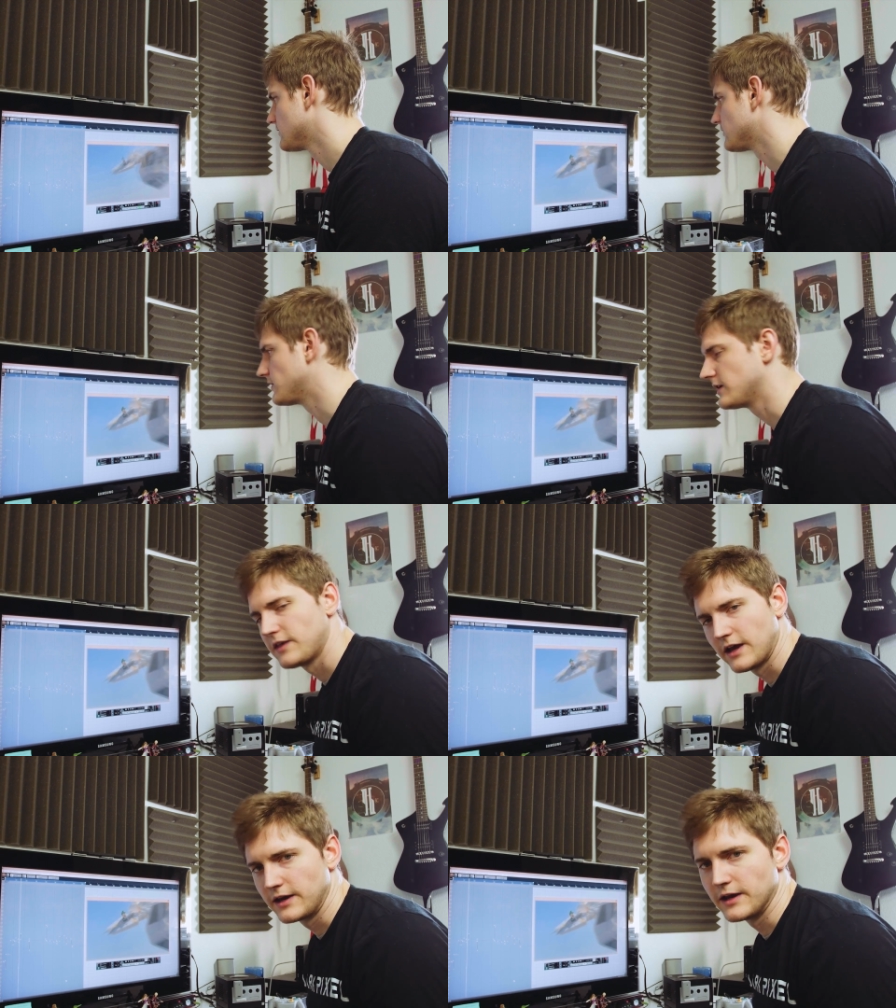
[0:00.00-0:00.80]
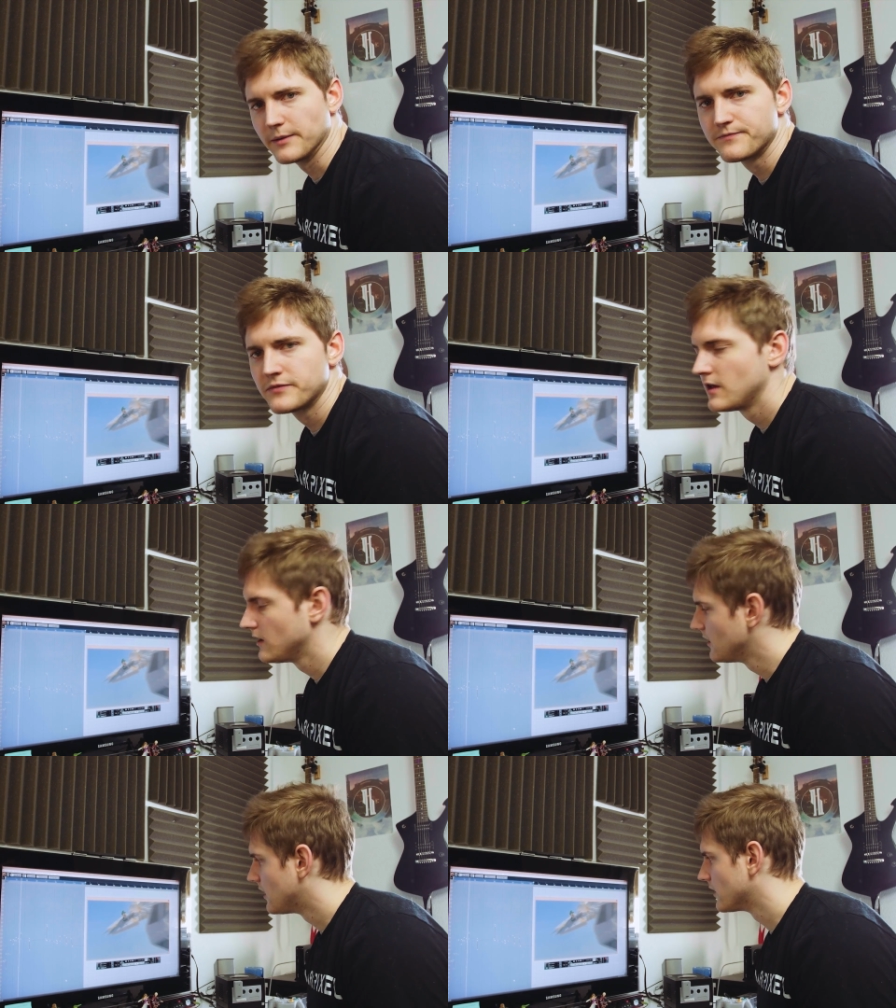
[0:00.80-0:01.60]
So you get the idea.
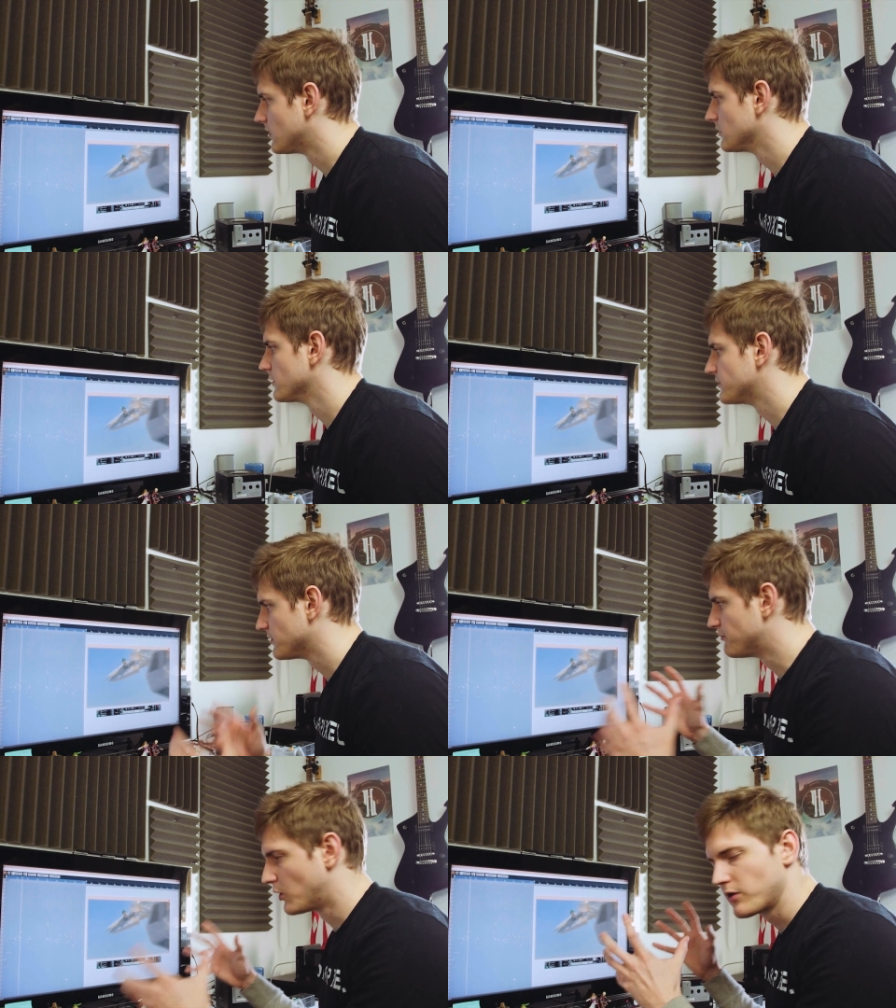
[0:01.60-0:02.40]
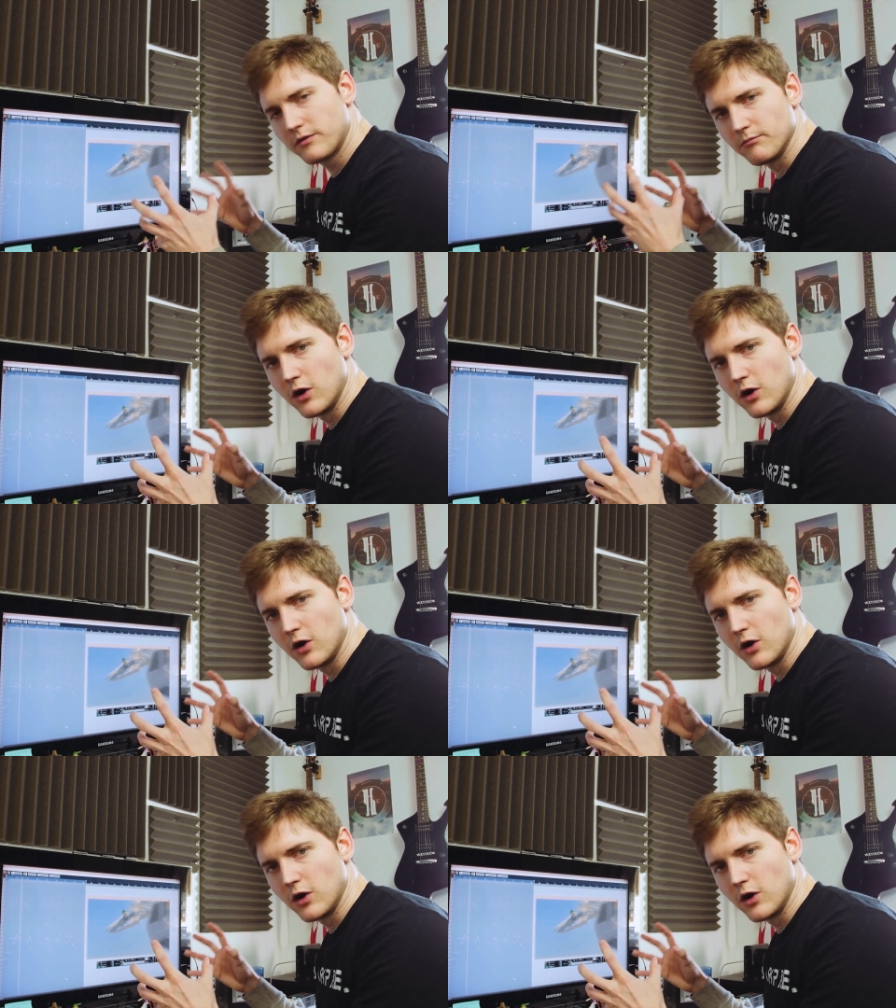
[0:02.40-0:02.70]
On all those important